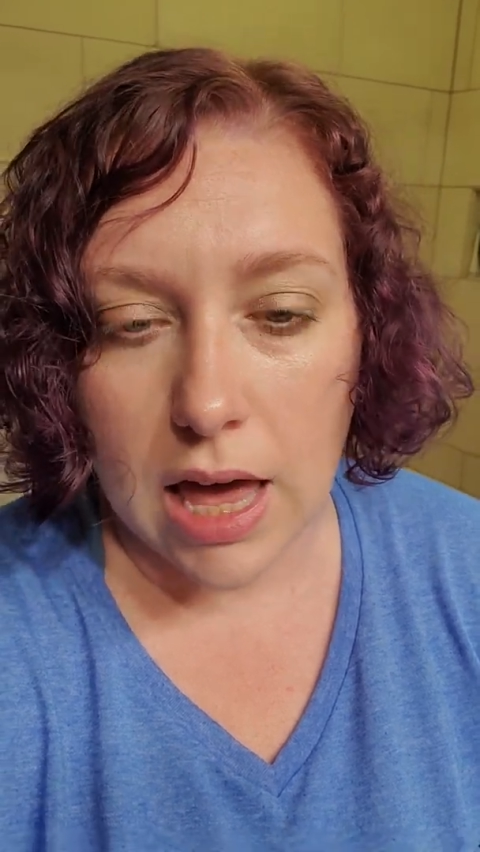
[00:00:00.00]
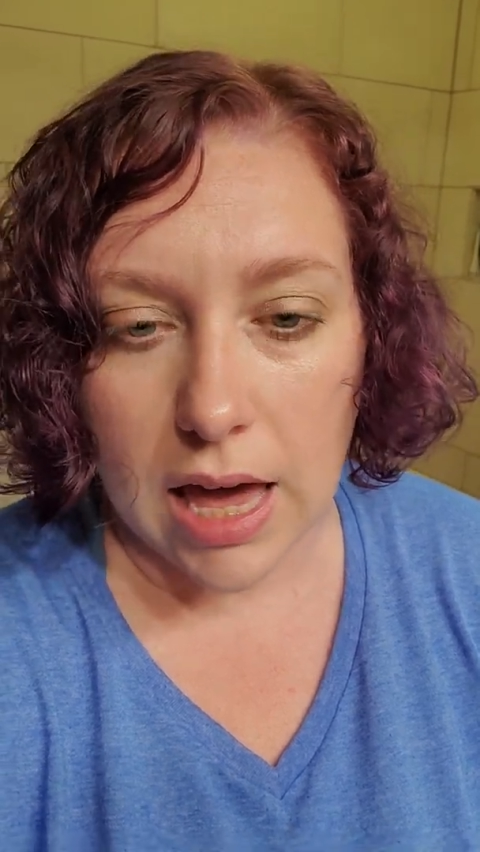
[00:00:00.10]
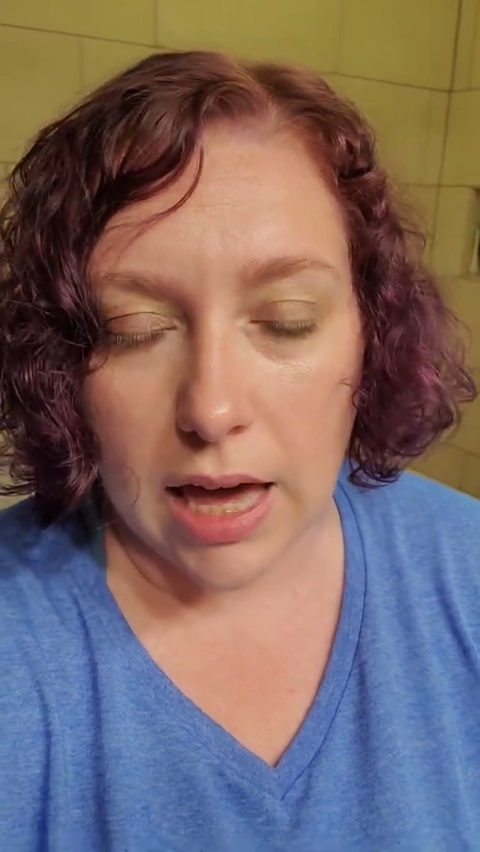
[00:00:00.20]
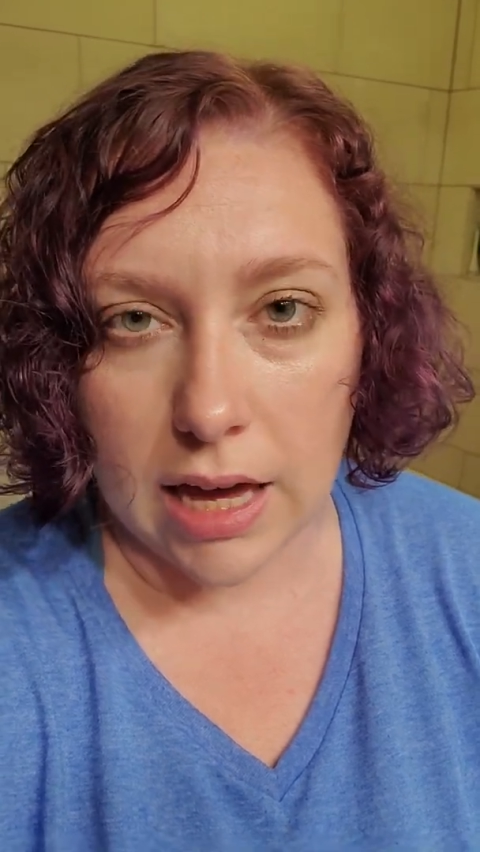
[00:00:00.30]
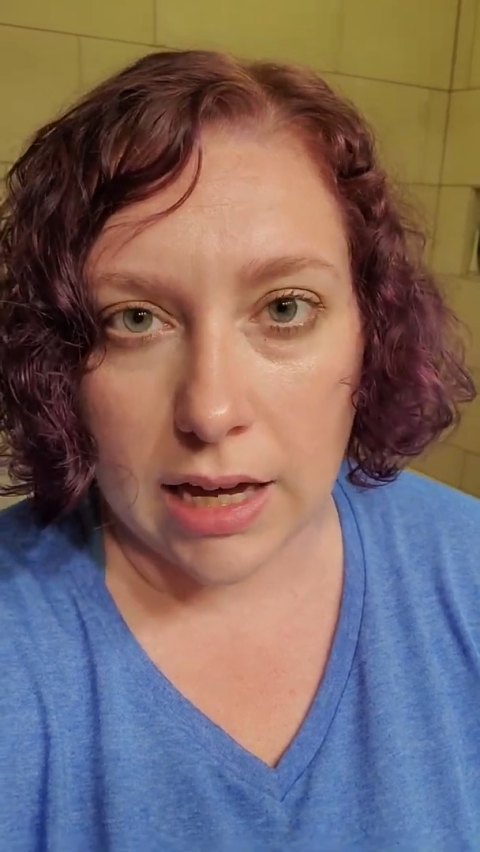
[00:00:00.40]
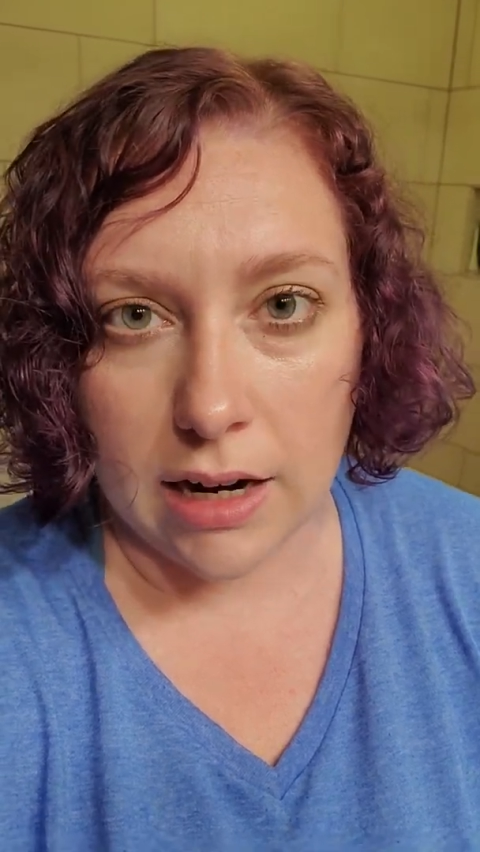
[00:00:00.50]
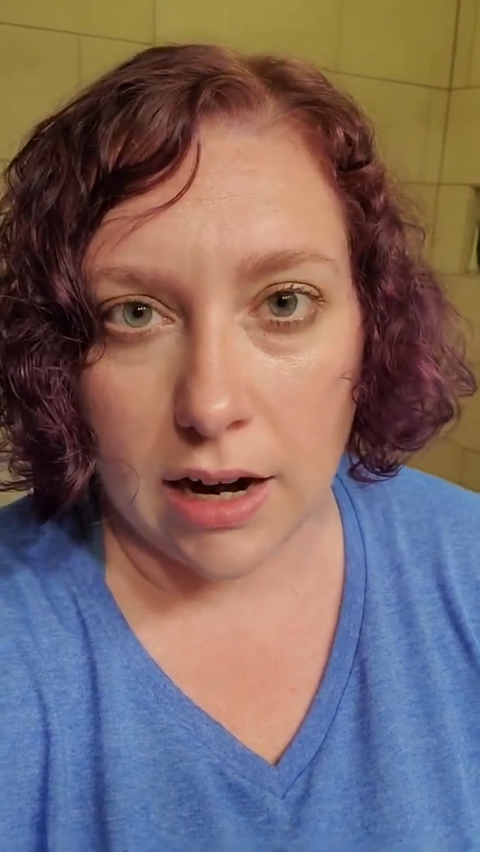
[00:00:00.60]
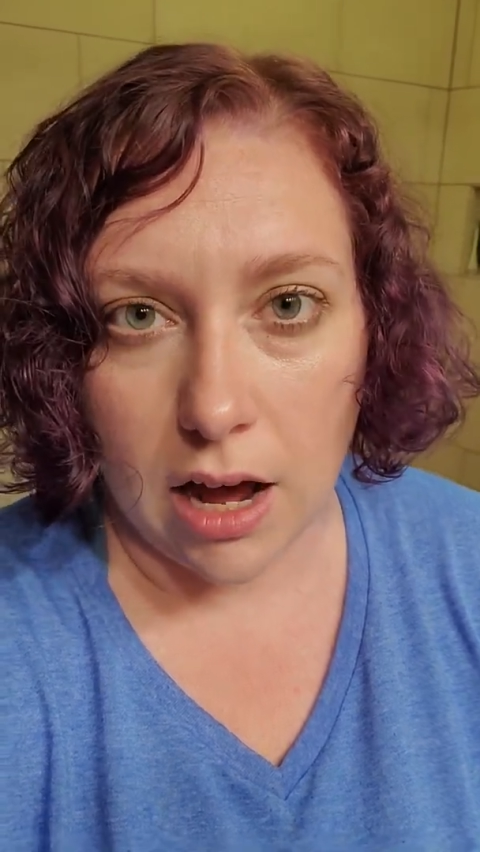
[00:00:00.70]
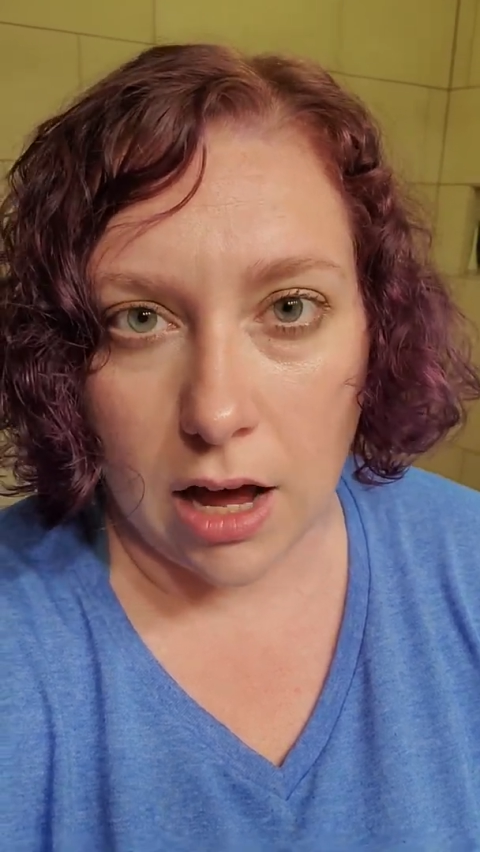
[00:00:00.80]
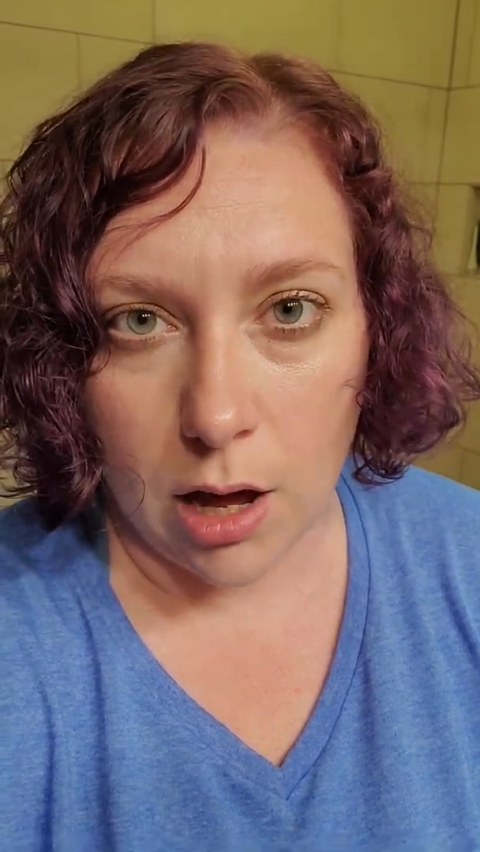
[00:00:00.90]

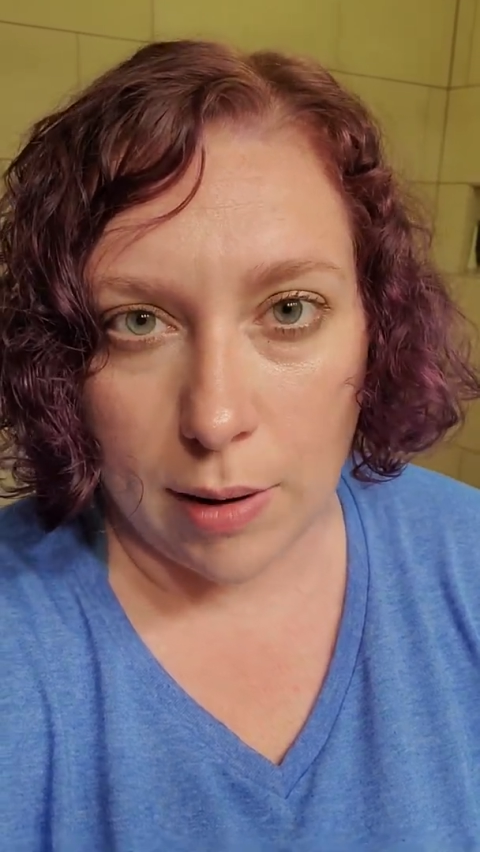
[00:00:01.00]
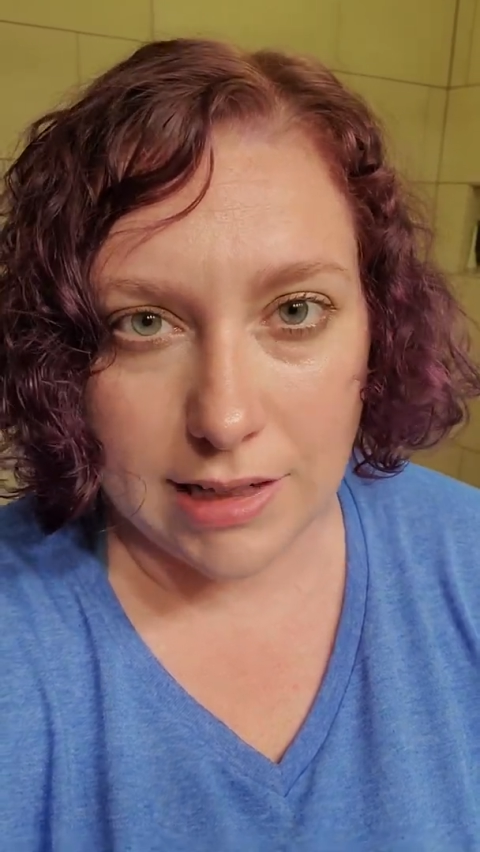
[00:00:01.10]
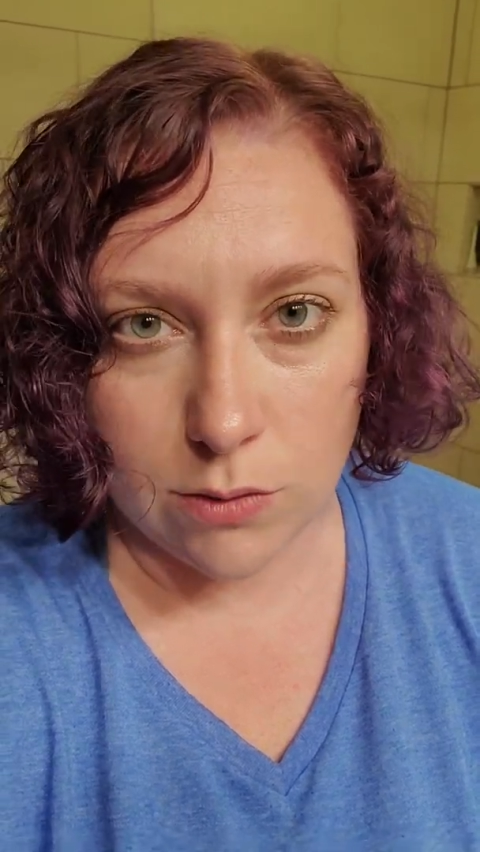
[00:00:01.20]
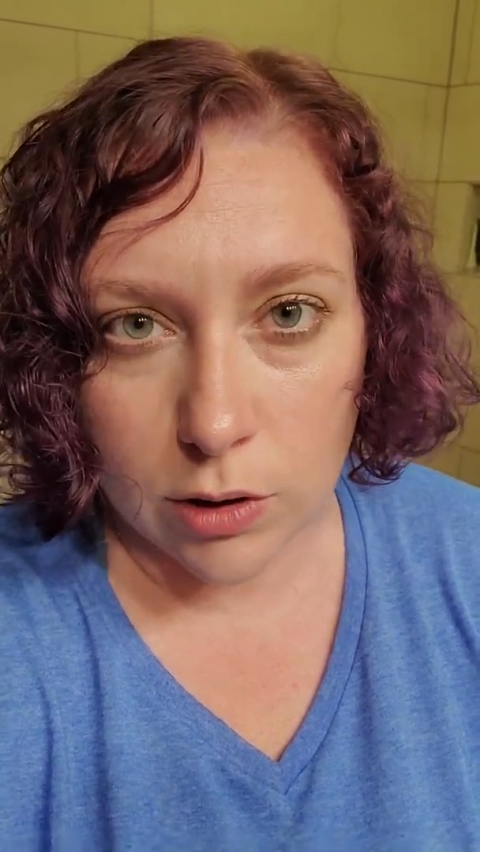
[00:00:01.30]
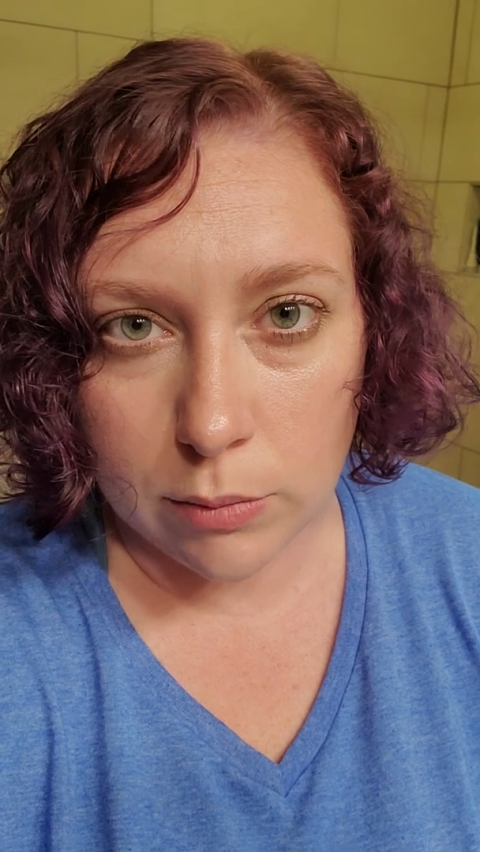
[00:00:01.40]
And I didn't want to